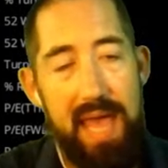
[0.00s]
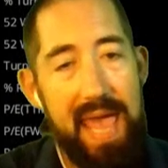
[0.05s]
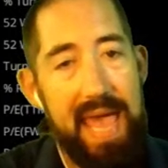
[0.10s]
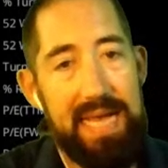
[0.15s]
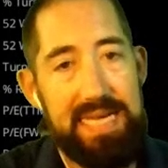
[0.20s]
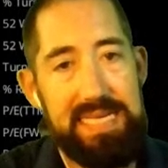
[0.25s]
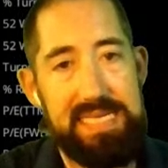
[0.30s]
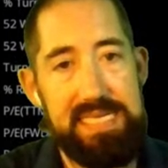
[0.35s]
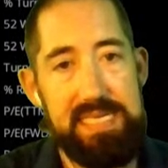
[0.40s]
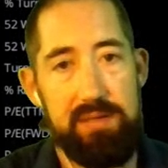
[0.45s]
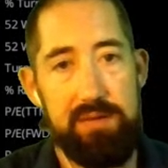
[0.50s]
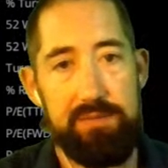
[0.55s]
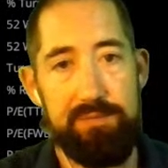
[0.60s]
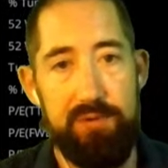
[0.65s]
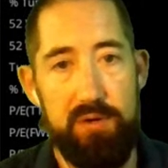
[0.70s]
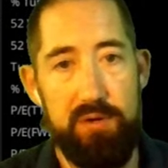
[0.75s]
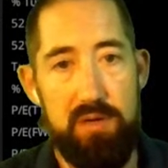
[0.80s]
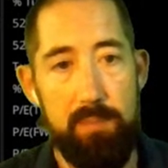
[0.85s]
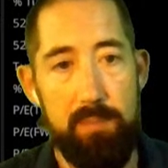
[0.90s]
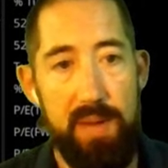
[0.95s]
Excellent
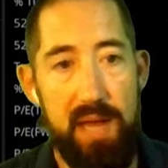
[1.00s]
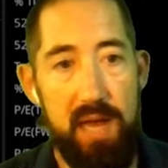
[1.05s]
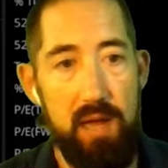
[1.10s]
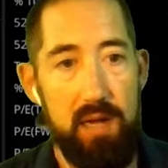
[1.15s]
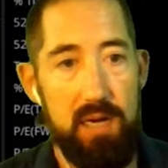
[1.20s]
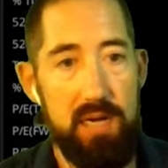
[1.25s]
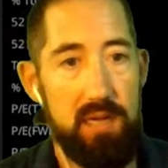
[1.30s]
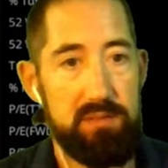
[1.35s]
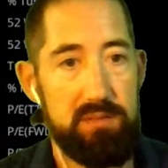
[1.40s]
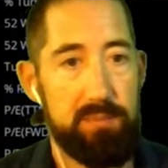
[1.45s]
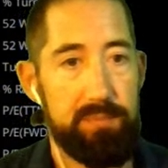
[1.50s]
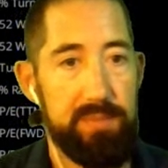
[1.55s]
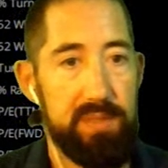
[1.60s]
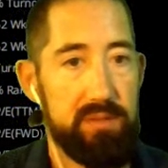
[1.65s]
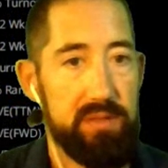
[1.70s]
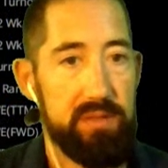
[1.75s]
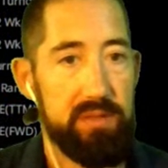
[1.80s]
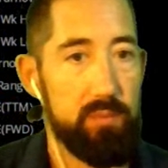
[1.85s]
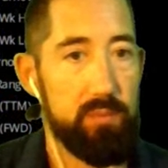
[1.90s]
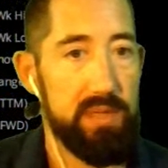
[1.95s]
for comp-
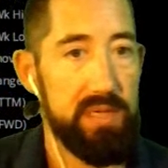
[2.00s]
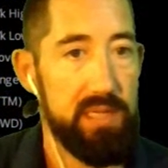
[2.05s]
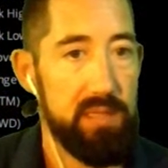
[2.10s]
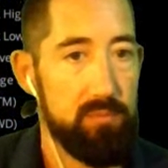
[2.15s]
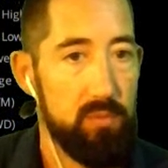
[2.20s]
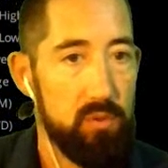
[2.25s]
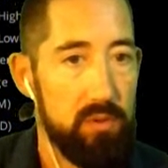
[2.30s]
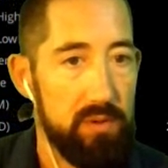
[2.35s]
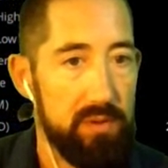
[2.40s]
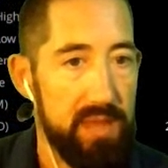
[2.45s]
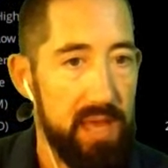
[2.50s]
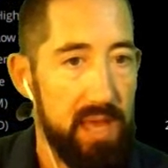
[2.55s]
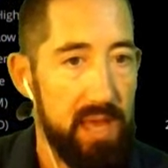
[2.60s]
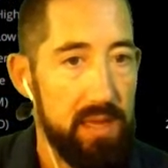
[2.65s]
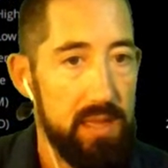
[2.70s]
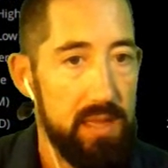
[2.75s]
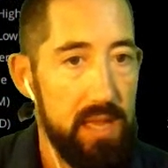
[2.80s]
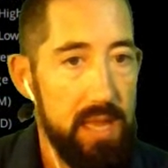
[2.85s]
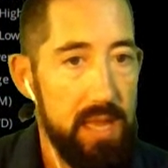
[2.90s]
accountability. We need more of that.